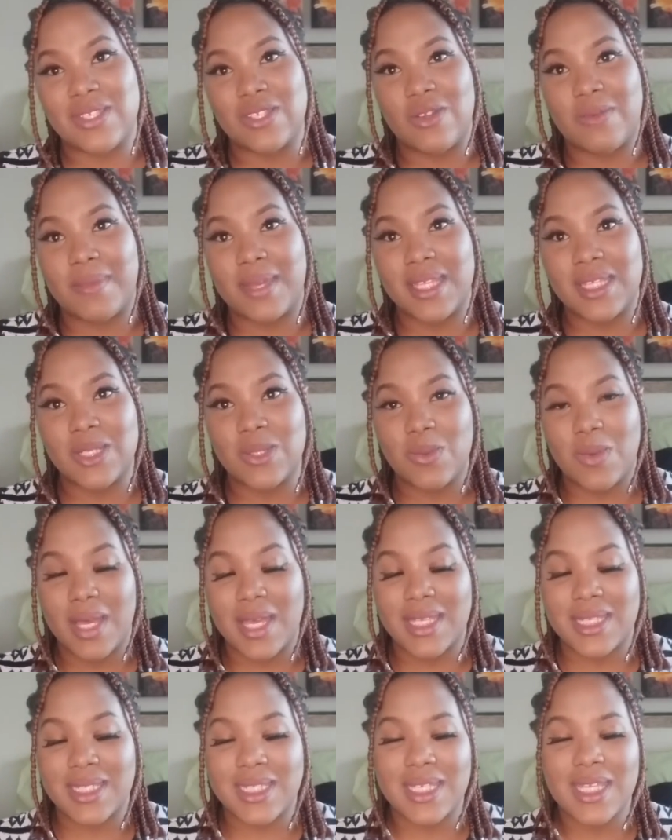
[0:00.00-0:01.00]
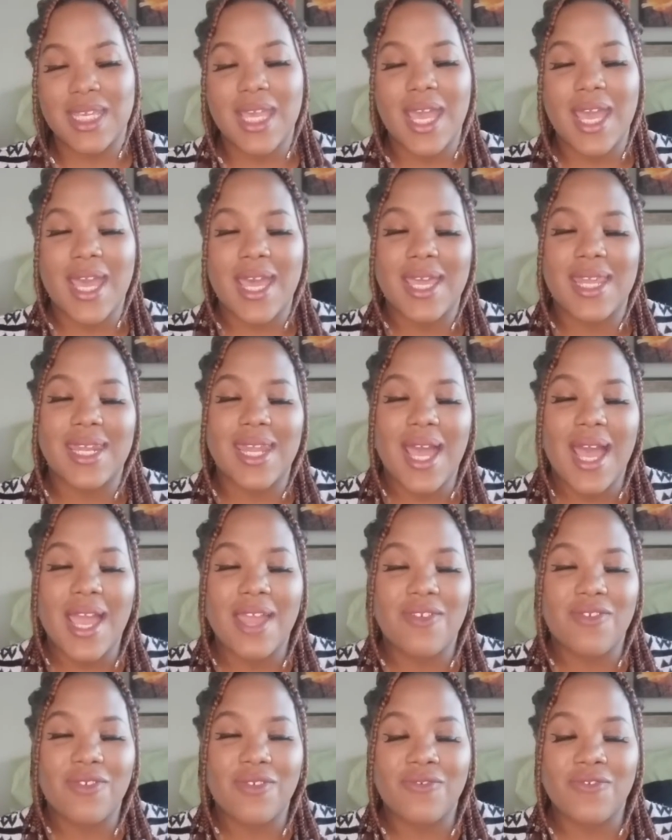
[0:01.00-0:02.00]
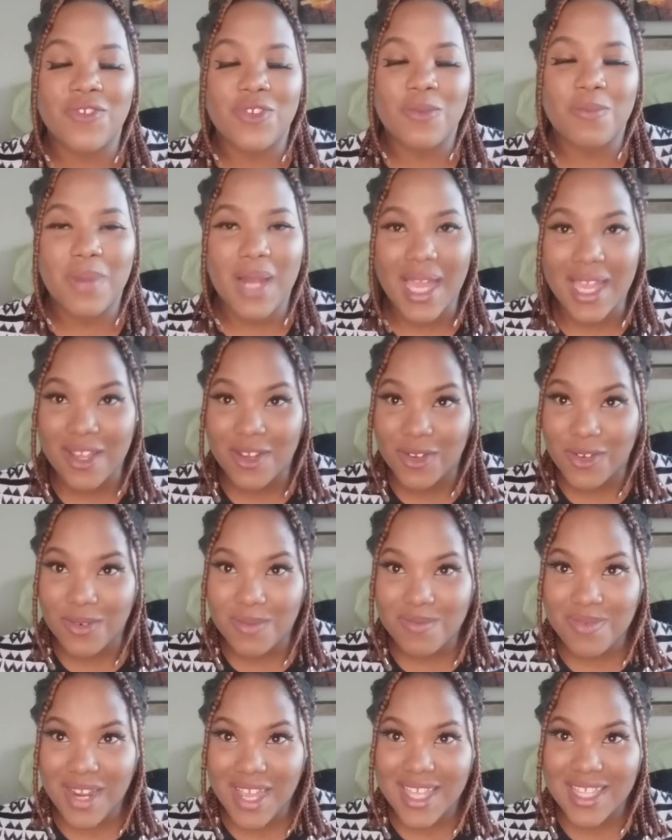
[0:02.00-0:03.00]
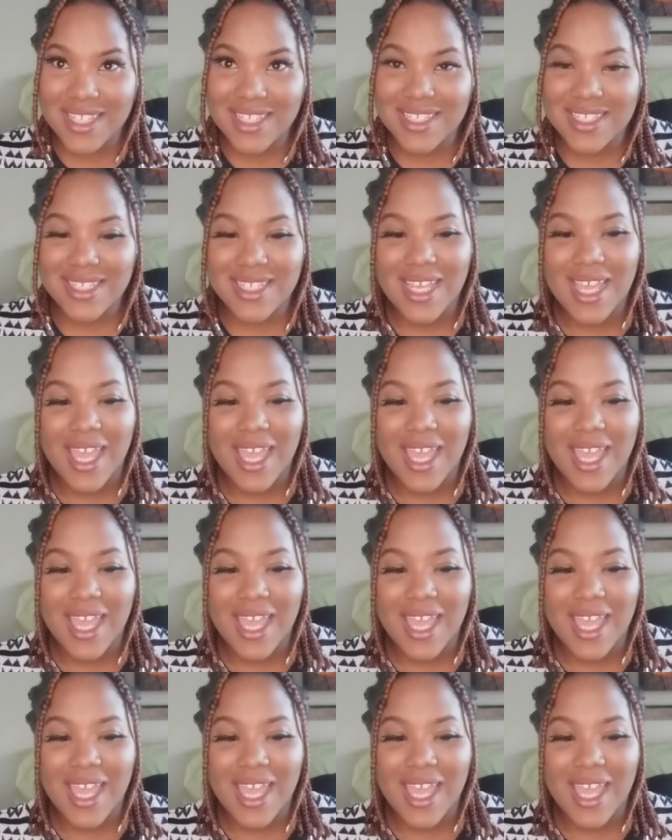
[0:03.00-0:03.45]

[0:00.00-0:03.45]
Nomaswazi and I review black owned brands.